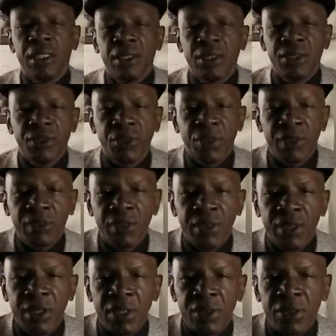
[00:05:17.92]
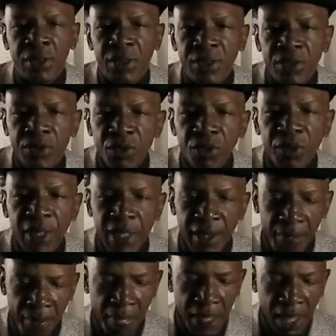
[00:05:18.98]
deserves a little scrutiny.
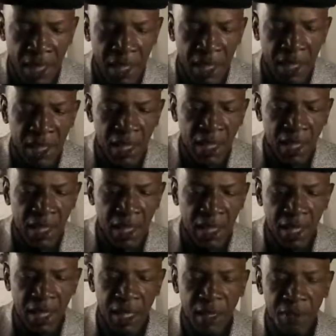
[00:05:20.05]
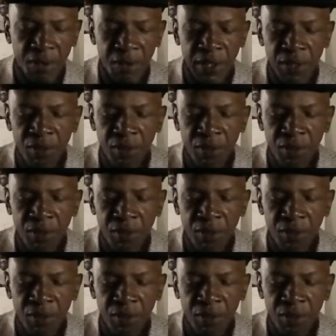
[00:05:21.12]
We